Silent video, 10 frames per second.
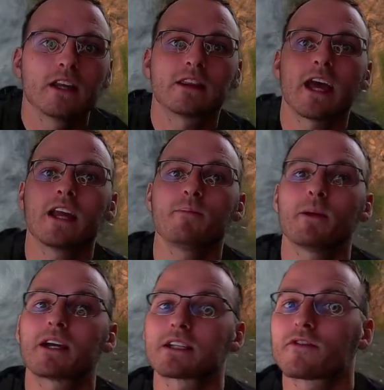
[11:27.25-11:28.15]
Then,
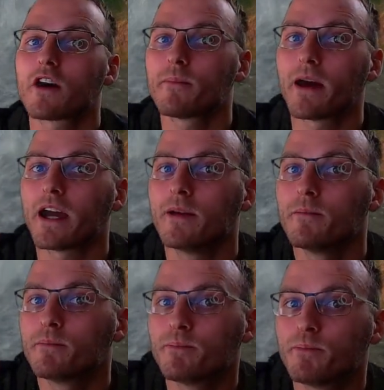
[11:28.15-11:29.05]
because I've got my
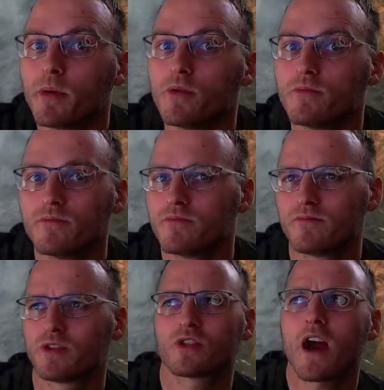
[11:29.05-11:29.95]
boot,
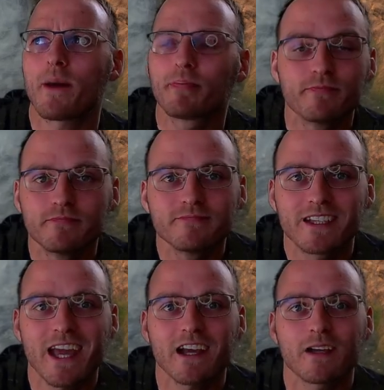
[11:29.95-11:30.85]
strap,
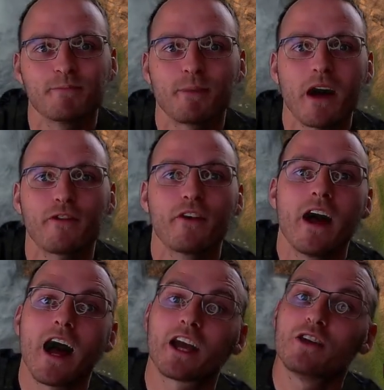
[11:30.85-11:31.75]
kick, buff,
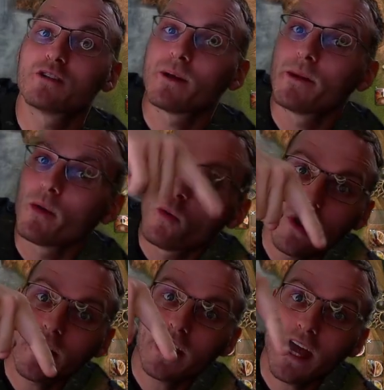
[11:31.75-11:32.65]
I can use my number
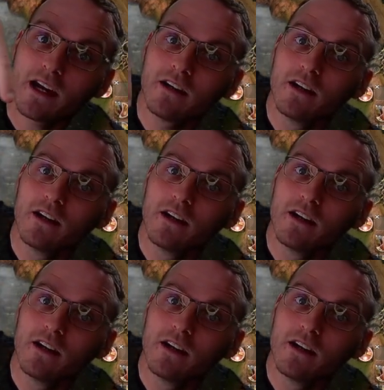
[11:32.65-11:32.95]
1 again,